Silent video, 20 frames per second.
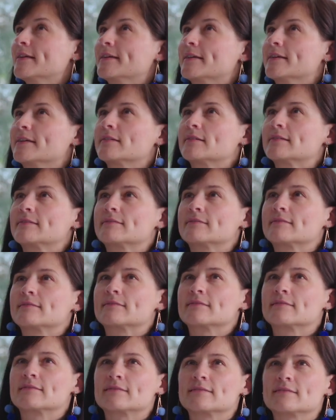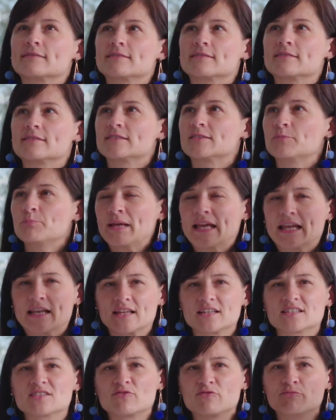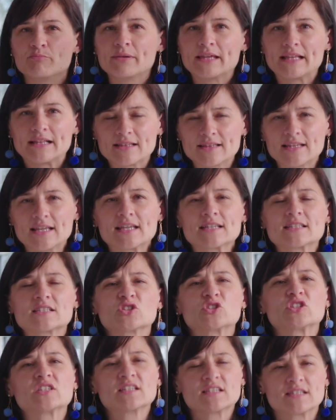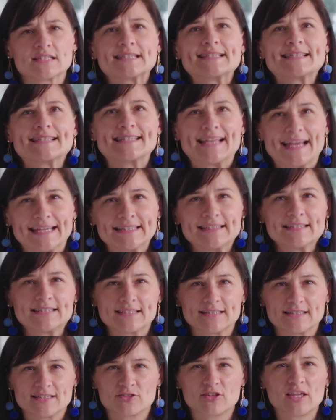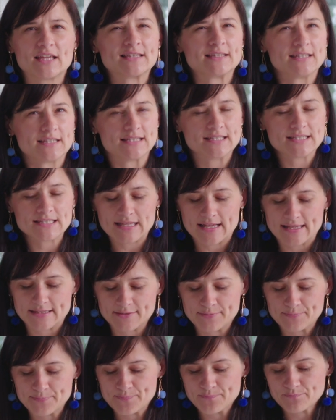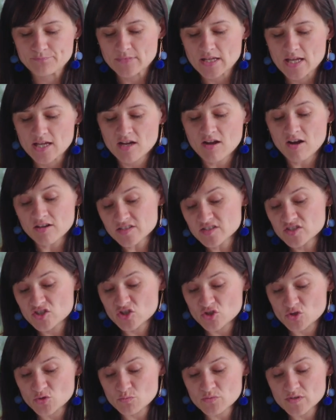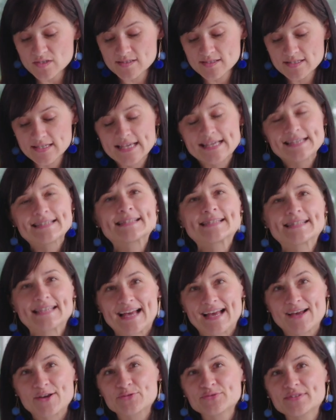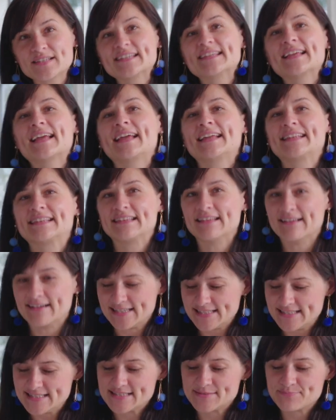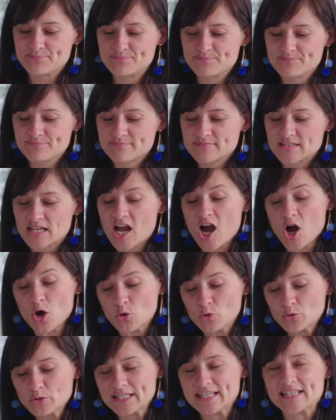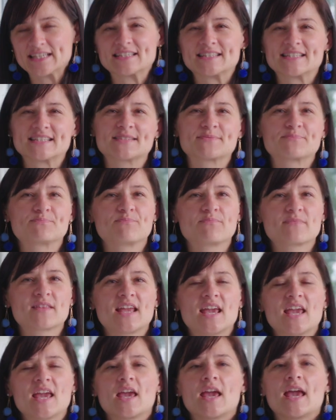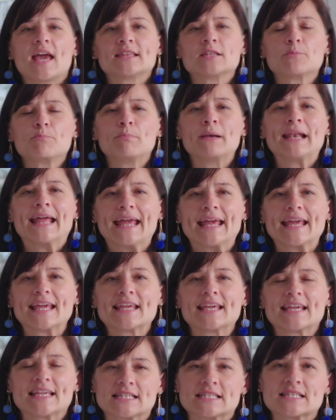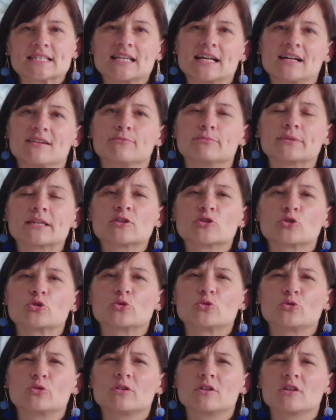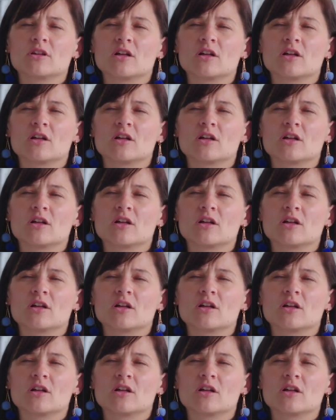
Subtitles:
the paintings of buildings, so this is the set, okay, the set. Costumes, sound and lights, audience, and the play itself. We call